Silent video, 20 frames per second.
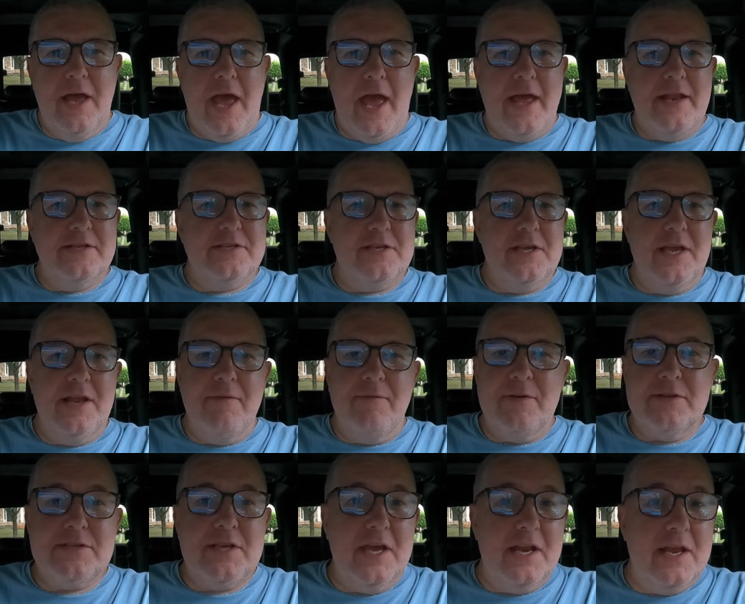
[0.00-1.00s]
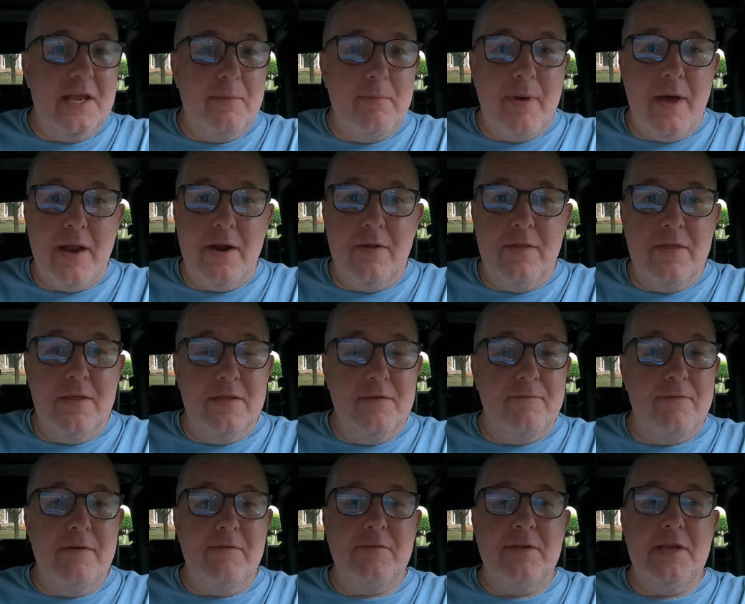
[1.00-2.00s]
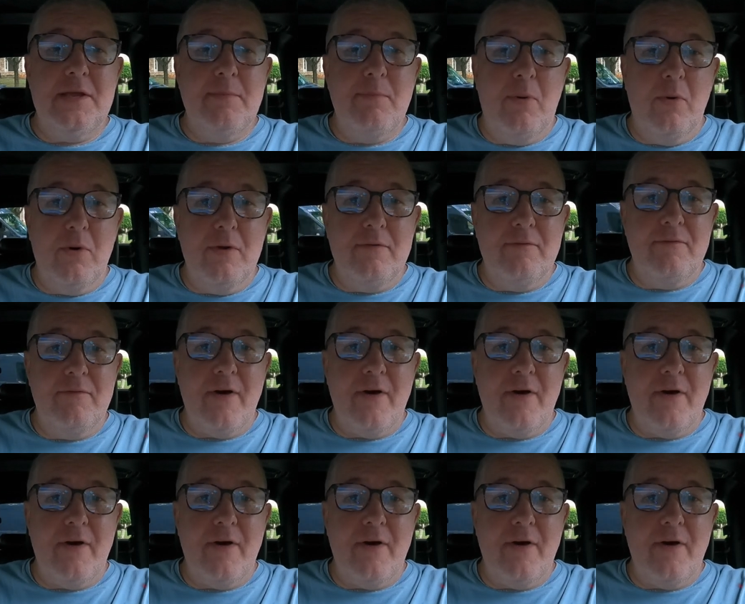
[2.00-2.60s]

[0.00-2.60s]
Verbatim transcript: and seeing if it's getting better than the 15.5